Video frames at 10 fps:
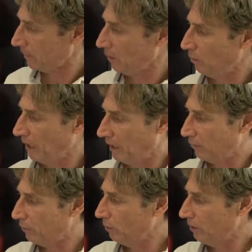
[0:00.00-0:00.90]
We
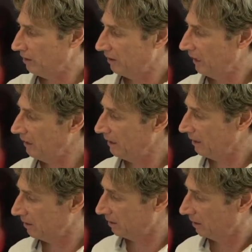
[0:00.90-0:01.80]
have good
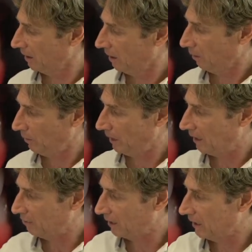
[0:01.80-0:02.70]
aesthetics. We
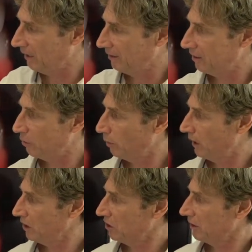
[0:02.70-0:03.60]
have a clean
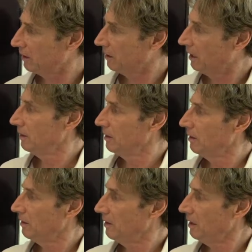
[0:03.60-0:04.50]
situation.
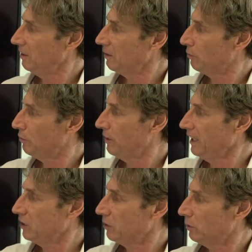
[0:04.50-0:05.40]
This
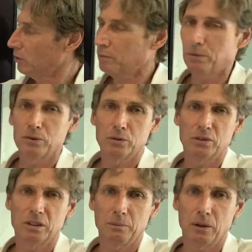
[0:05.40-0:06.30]
fracture was
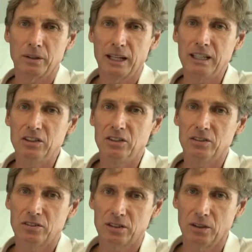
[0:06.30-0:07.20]
produced about 8
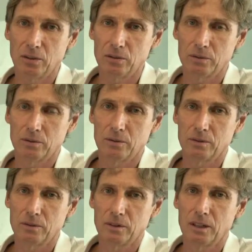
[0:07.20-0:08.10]
years ago,
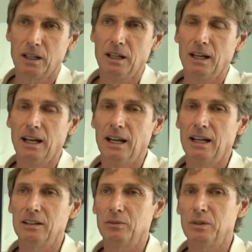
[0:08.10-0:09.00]

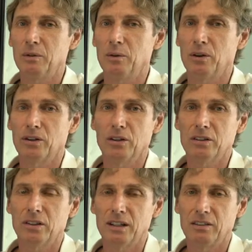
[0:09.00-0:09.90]
and we were
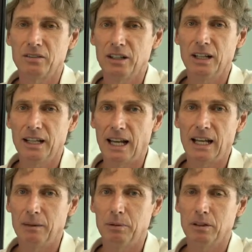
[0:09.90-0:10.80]
not really
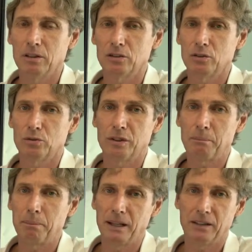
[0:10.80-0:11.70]
able to
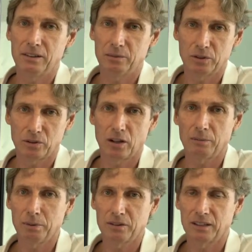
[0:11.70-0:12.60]
repair it with
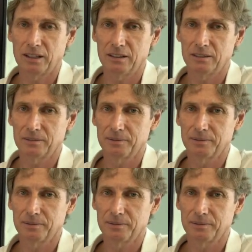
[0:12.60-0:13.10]
composites.